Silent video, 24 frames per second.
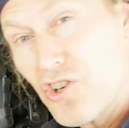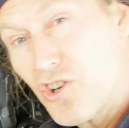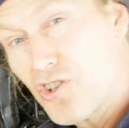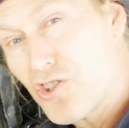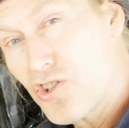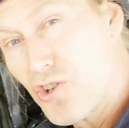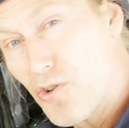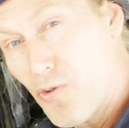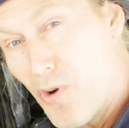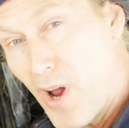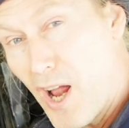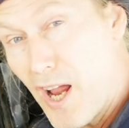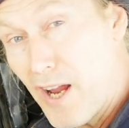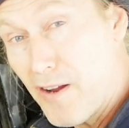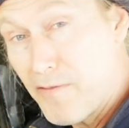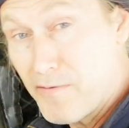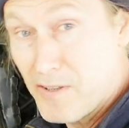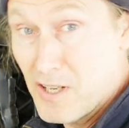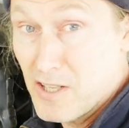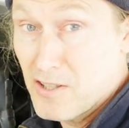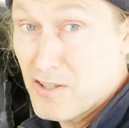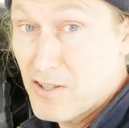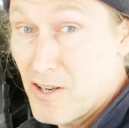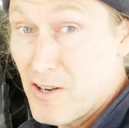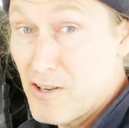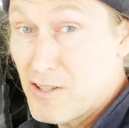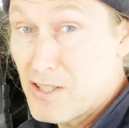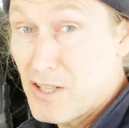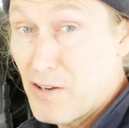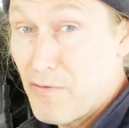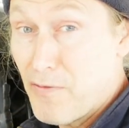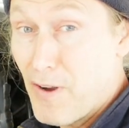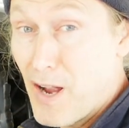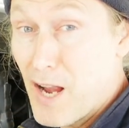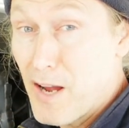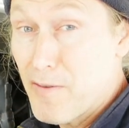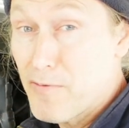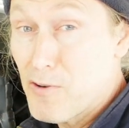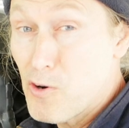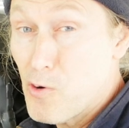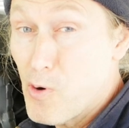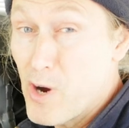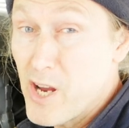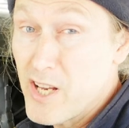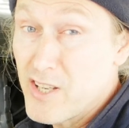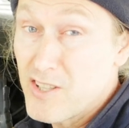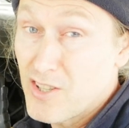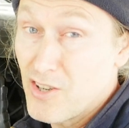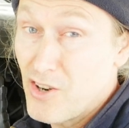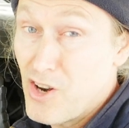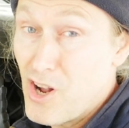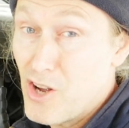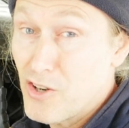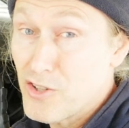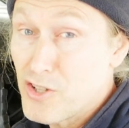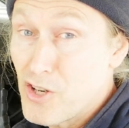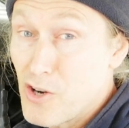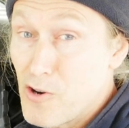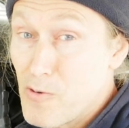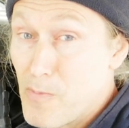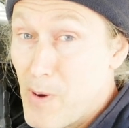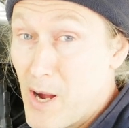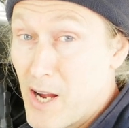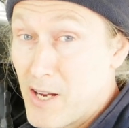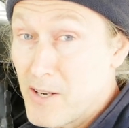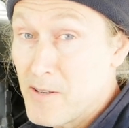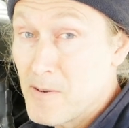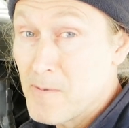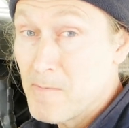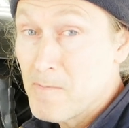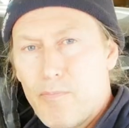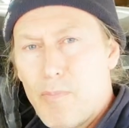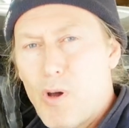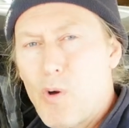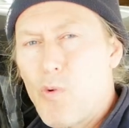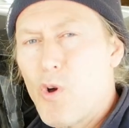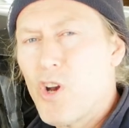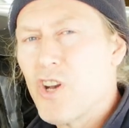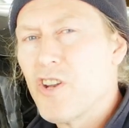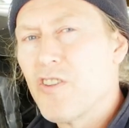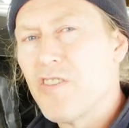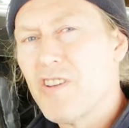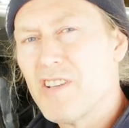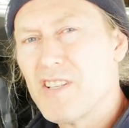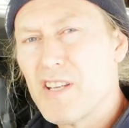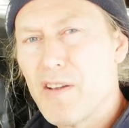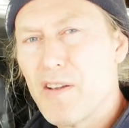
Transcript: just arrived. It's 35 quid, so not too bad. But one of the